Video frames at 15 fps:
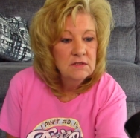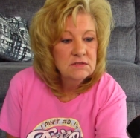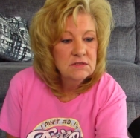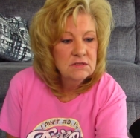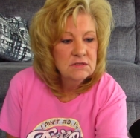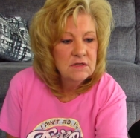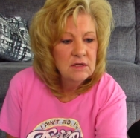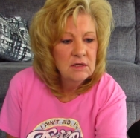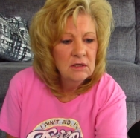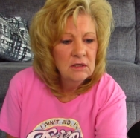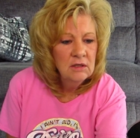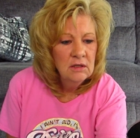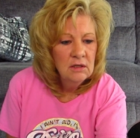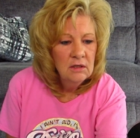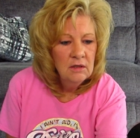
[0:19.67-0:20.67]
This is the
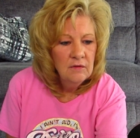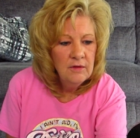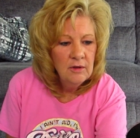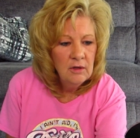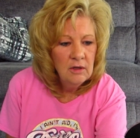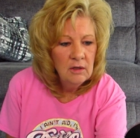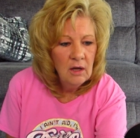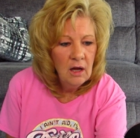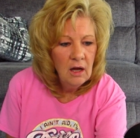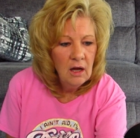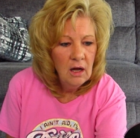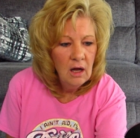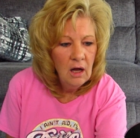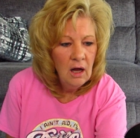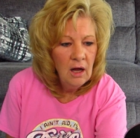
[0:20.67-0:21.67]

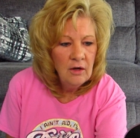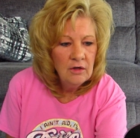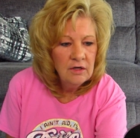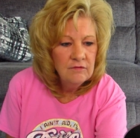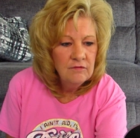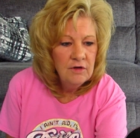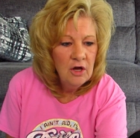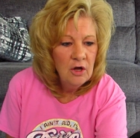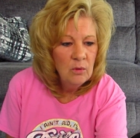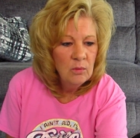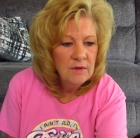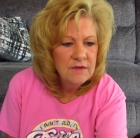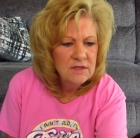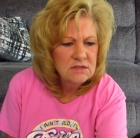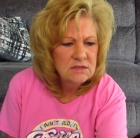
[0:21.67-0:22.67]
I don't even know
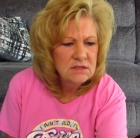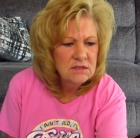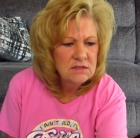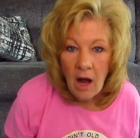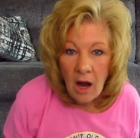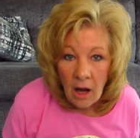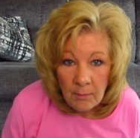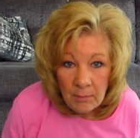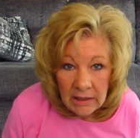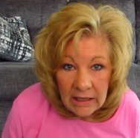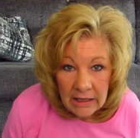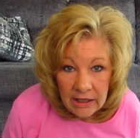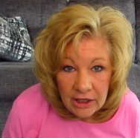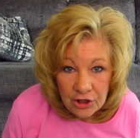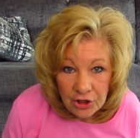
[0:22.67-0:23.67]
what this is. I'm a
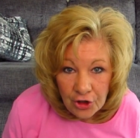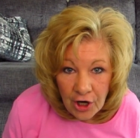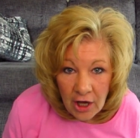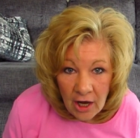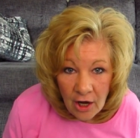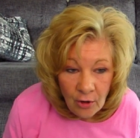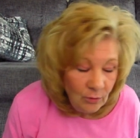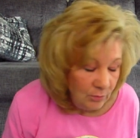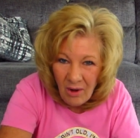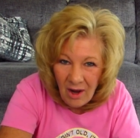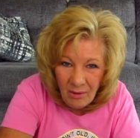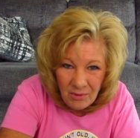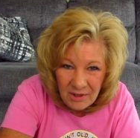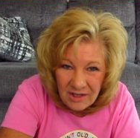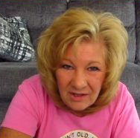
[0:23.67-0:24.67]
canner now.
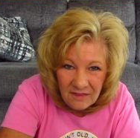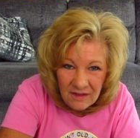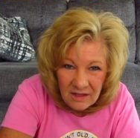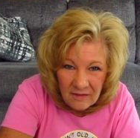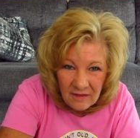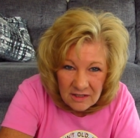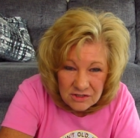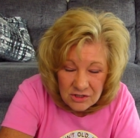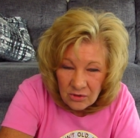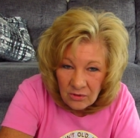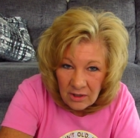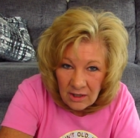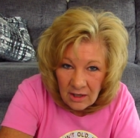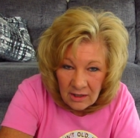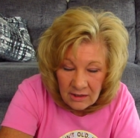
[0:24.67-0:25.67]
Why would he think that's a
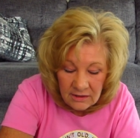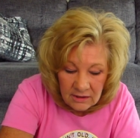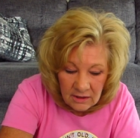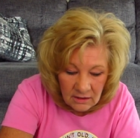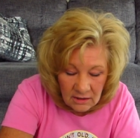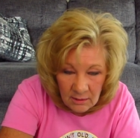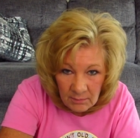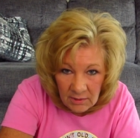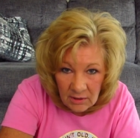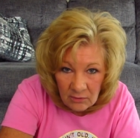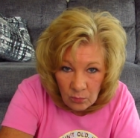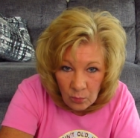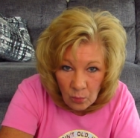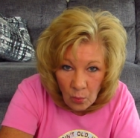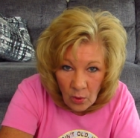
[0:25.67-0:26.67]
great idea? Let my
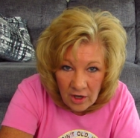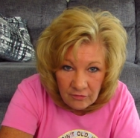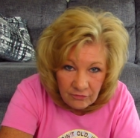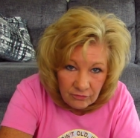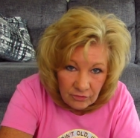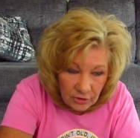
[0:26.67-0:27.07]
wife